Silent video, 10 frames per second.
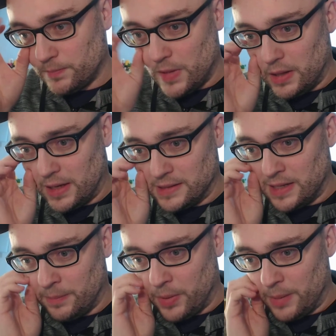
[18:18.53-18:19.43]
Like I
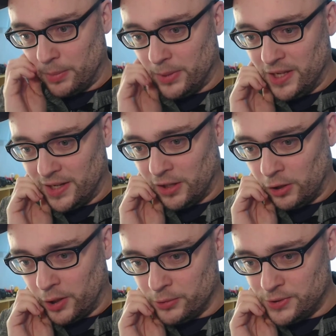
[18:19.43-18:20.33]
said, I'm probably hitting
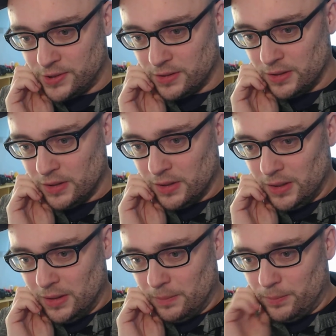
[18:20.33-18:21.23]
close,
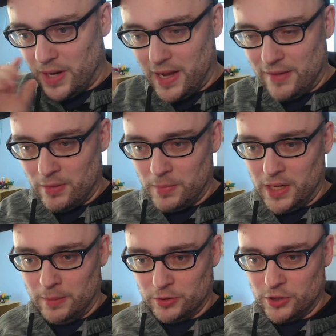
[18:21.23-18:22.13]
but I haven't been
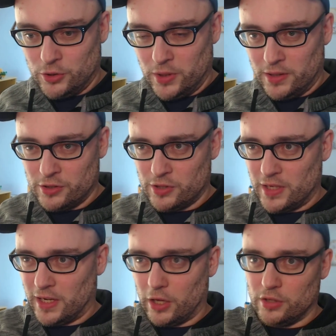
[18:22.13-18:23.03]
able to do it. There's
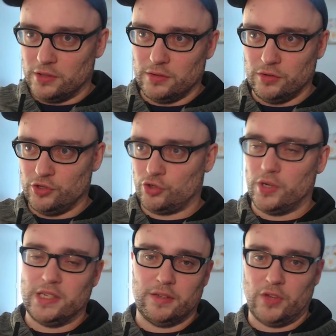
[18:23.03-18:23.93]
like
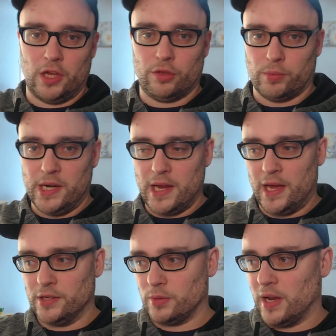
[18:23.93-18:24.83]
streaks of like 3
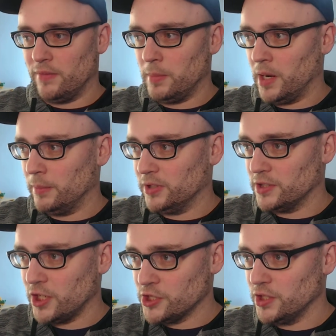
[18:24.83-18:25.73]
days where I haven't been able to
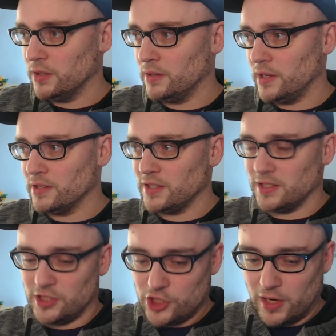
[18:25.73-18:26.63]
touch it, and then it's like,
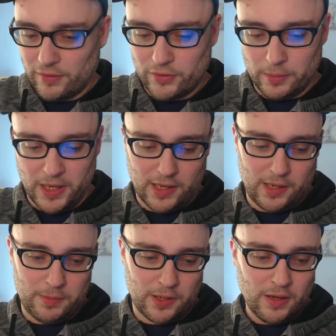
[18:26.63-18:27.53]
shit, I fall
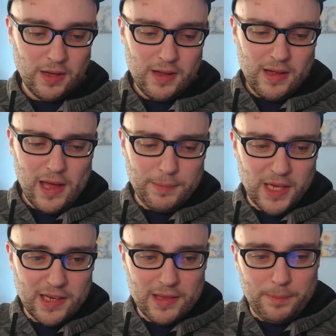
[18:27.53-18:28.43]
behind, but I'm
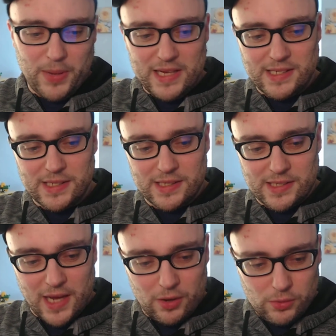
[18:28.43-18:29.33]
getting the basics
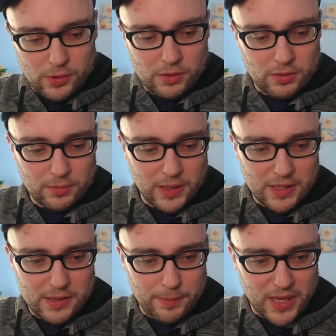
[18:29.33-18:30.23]
down.
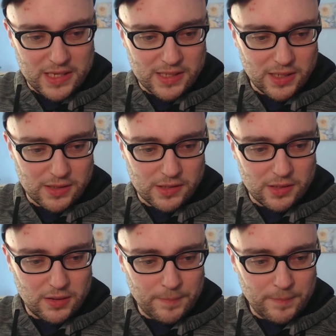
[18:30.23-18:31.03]
Getting the basics.